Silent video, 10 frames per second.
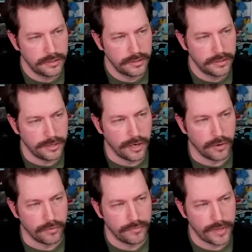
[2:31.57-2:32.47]

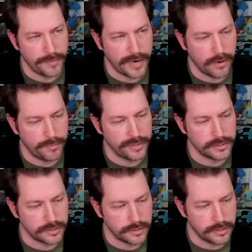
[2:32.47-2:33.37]
No, they power
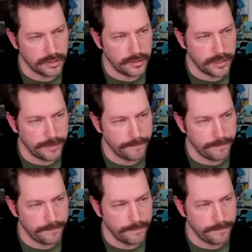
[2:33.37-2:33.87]
Pinsir. All right.